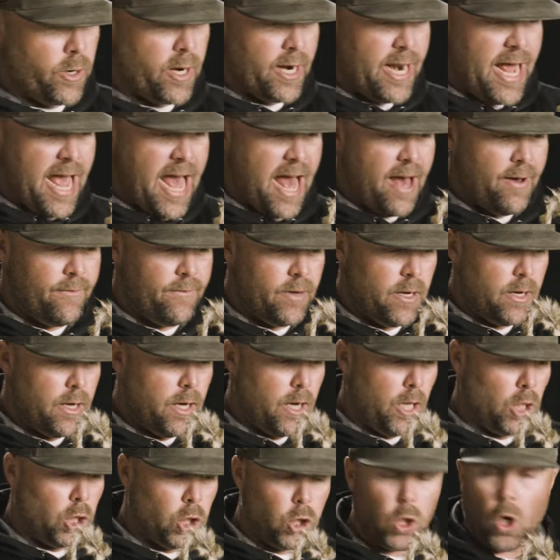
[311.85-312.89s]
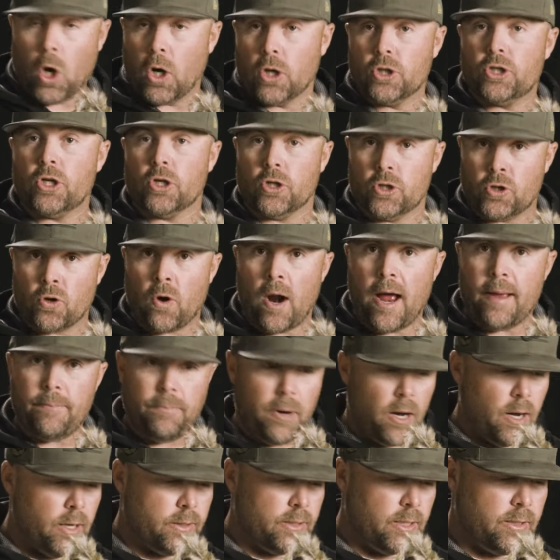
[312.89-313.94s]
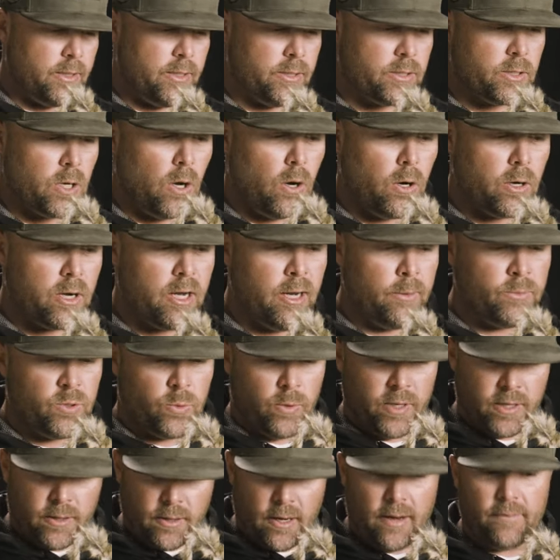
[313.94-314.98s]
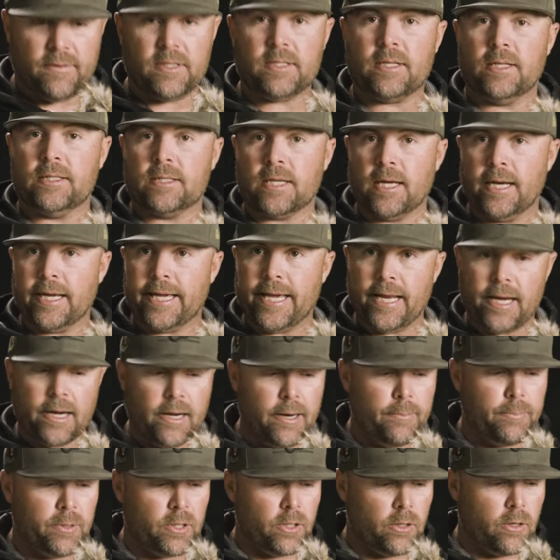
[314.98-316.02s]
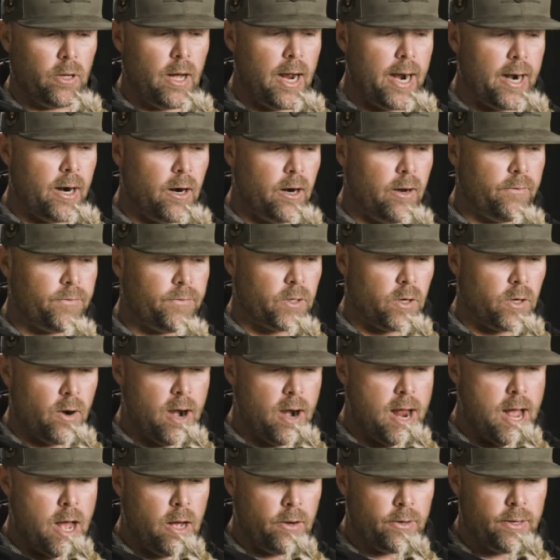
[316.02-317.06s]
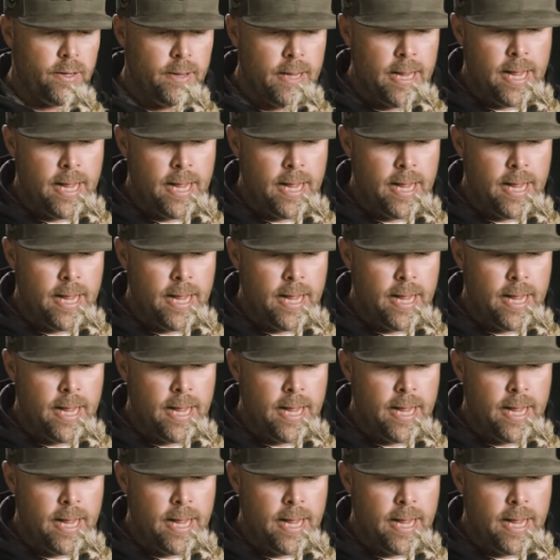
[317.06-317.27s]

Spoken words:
going to have a larger tripod that this call comes with. Obviously, it's going to get it up a little higher off the ground.